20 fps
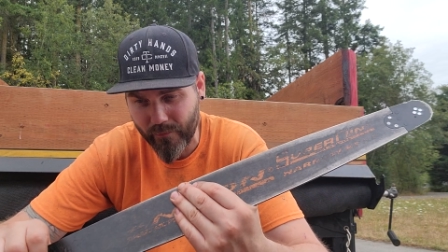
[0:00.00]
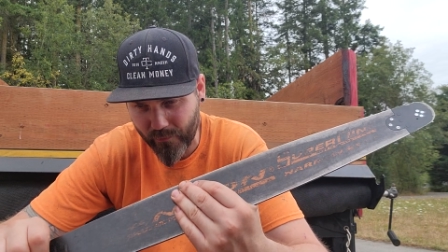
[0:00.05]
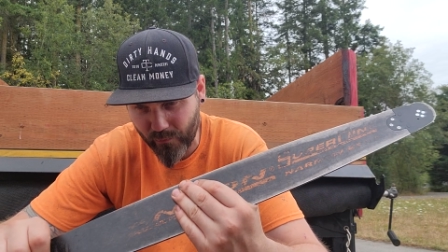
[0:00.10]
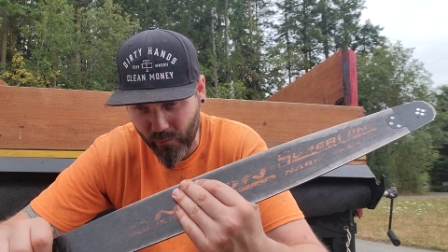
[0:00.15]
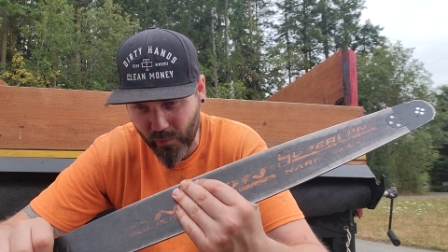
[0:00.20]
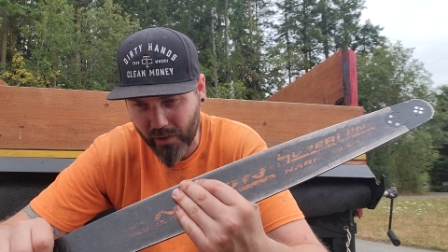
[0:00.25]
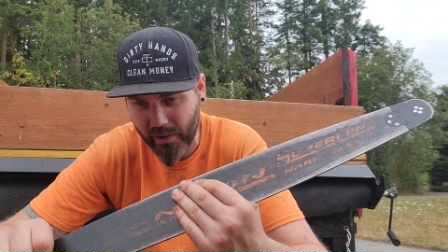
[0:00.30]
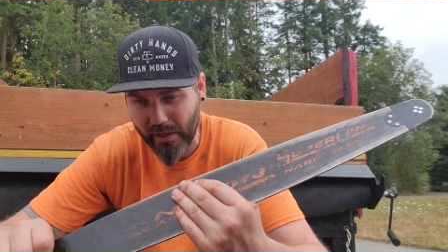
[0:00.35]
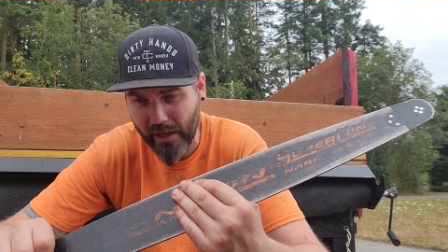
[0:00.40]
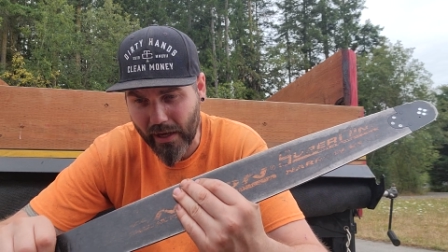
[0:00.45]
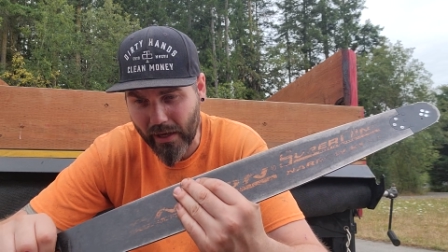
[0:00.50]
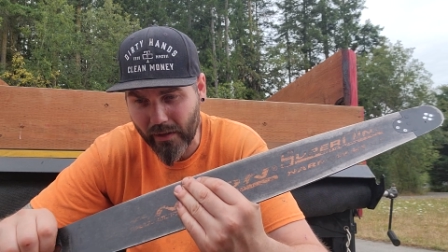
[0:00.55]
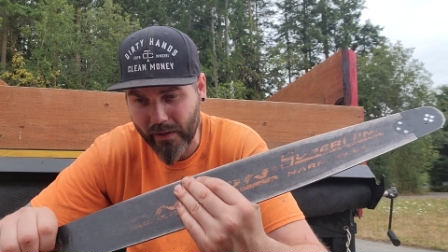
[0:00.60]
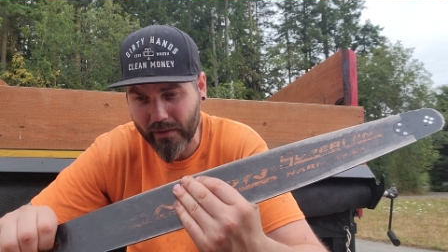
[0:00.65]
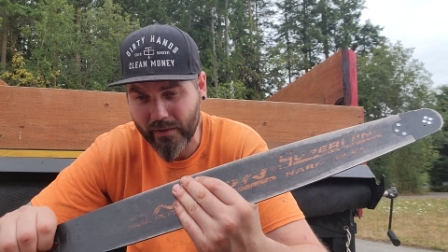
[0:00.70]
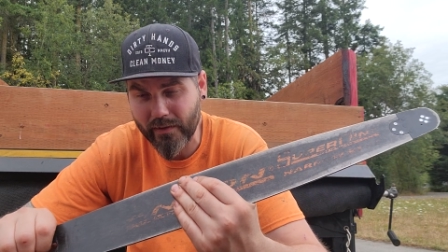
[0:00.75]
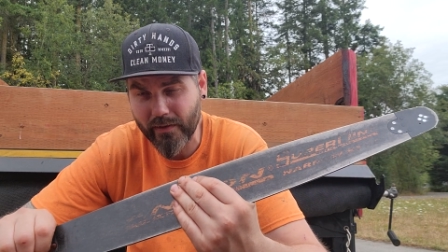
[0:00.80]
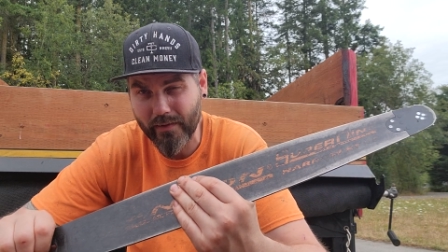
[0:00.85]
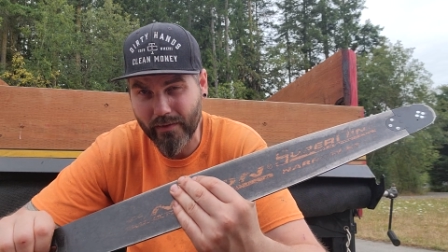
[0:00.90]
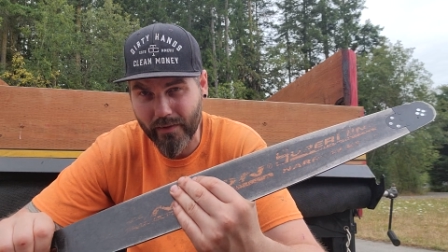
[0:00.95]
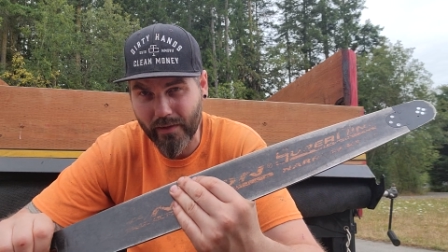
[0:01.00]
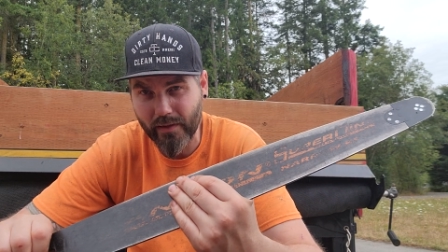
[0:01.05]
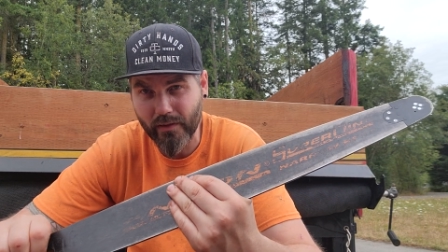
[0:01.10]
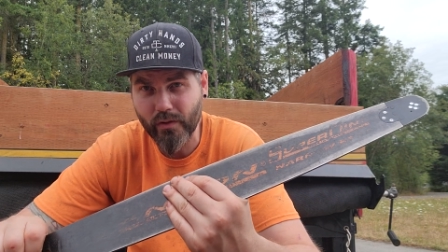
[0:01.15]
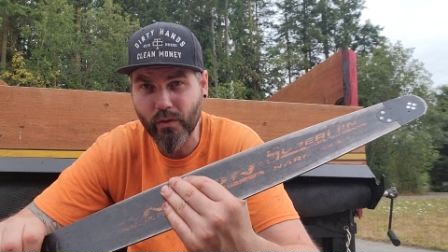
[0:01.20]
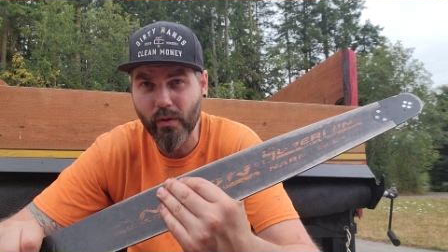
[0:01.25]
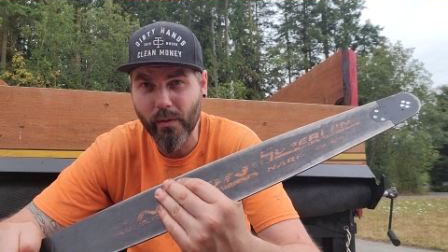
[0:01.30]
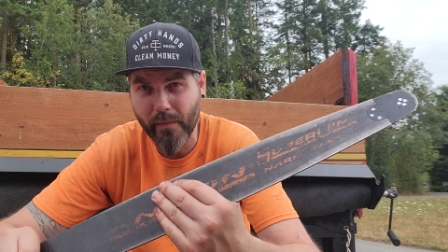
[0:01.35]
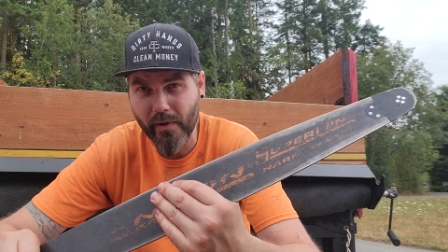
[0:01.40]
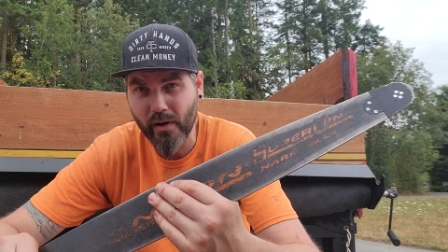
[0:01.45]
With Cowlitz, that's
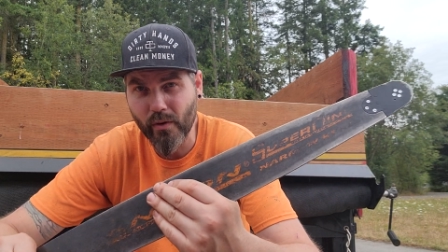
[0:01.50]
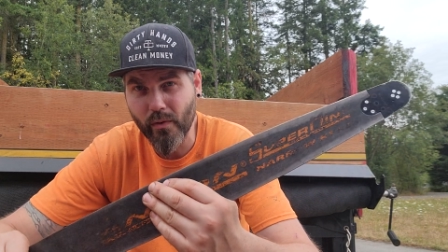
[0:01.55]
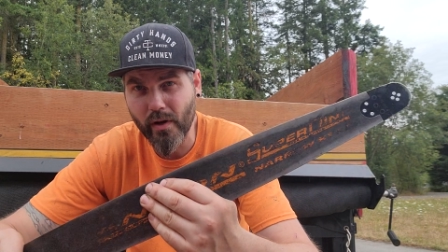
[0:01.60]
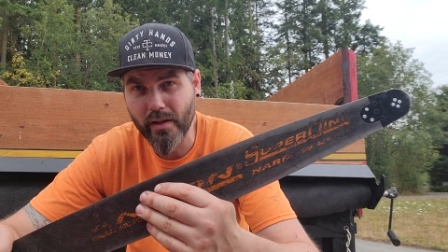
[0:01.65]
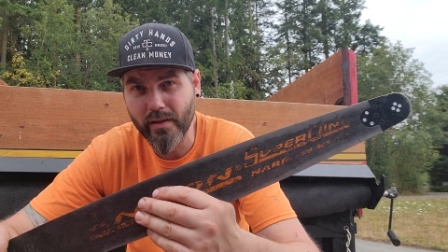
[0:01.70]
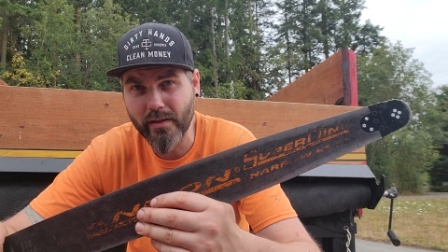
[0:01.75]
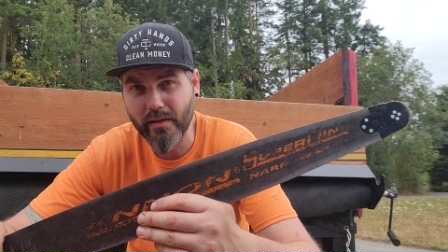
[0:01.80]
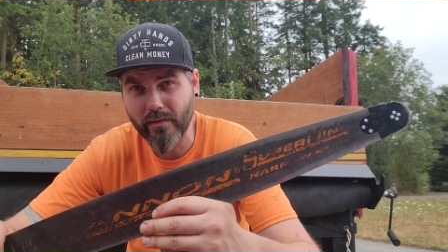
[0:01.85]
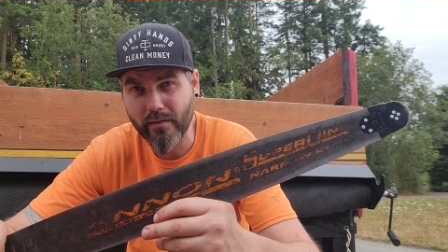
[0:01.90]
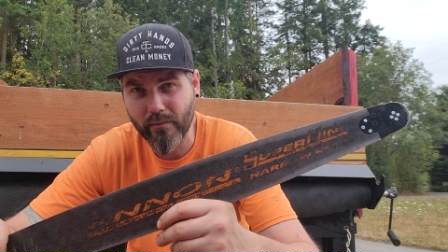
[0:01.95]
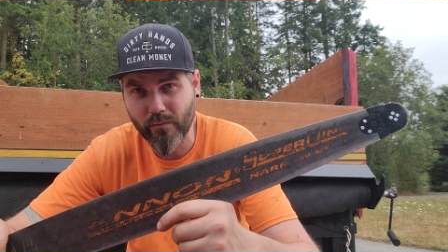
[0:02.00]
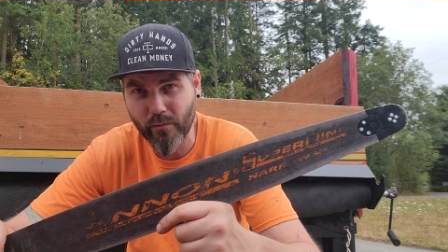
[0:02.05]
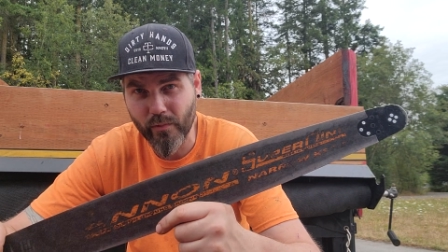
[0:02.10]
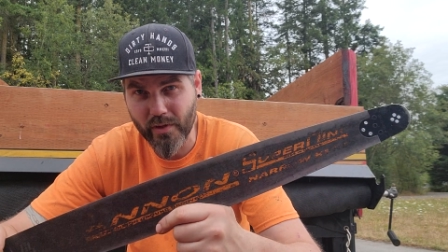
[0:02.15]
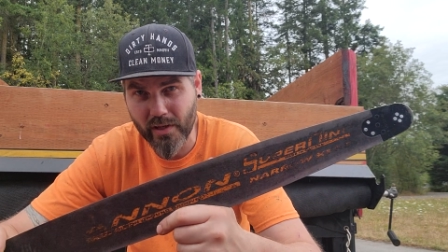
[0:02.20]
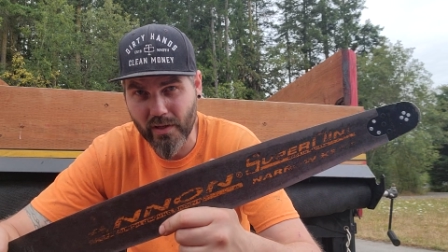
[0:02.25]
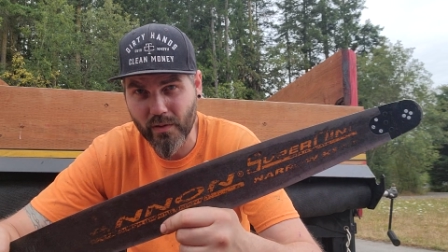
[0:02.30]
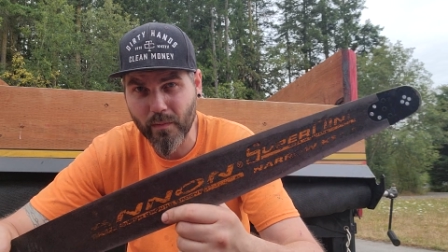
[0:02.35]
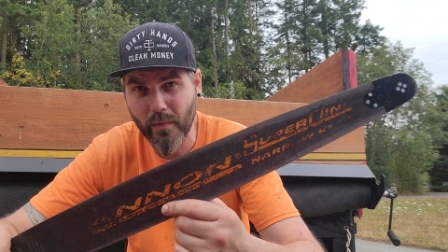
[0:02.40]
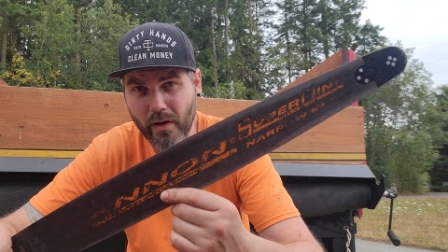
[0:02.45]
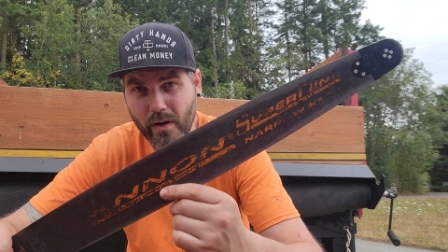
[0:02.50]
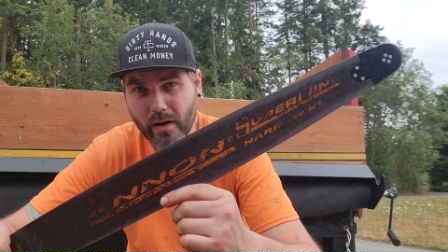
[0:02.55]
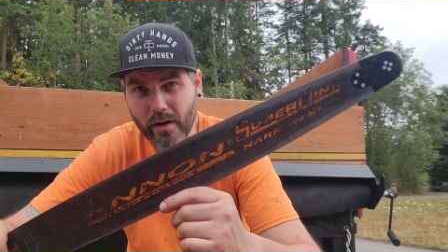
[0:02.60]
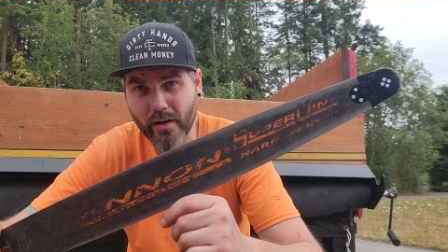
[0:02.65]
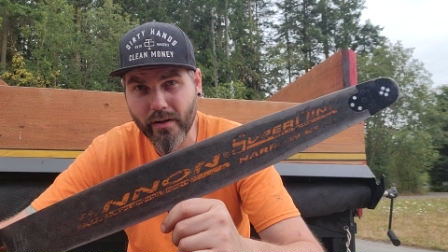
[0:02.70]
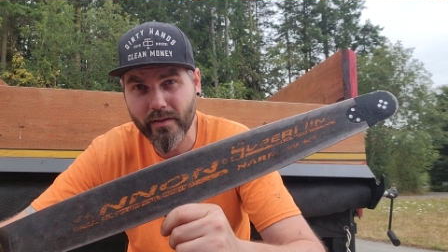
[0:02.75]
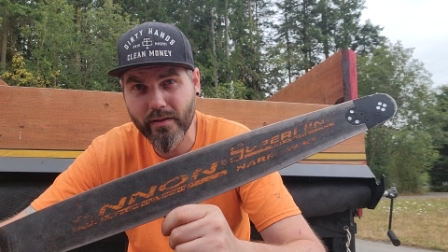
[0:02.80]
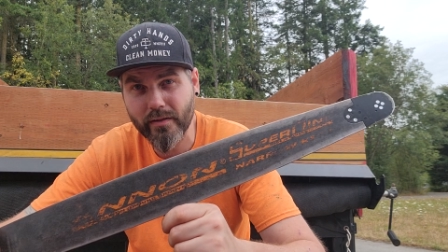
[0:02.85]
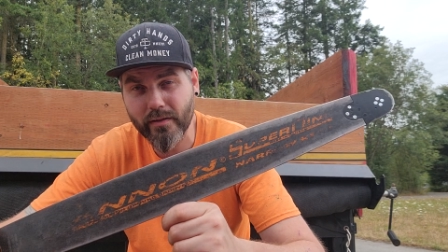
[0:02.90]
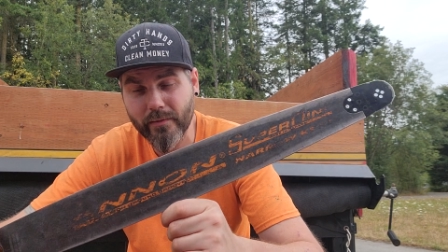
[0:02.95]
who I'm going to run with these
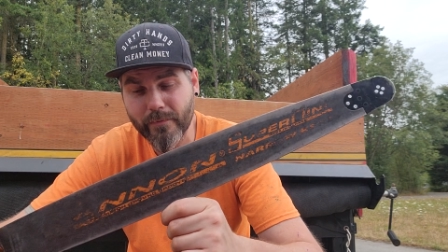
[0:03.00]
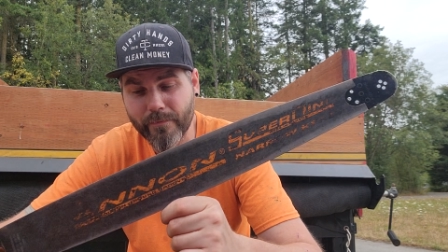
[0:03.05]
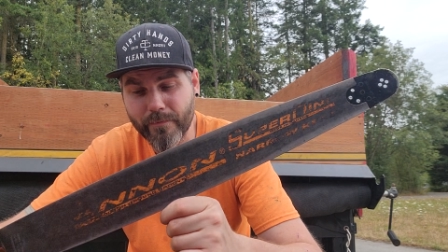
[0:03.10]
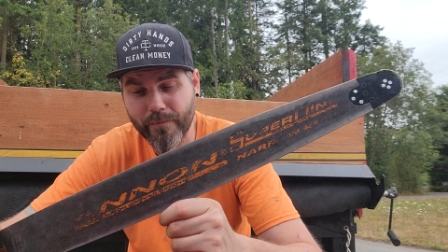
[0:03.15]
bars.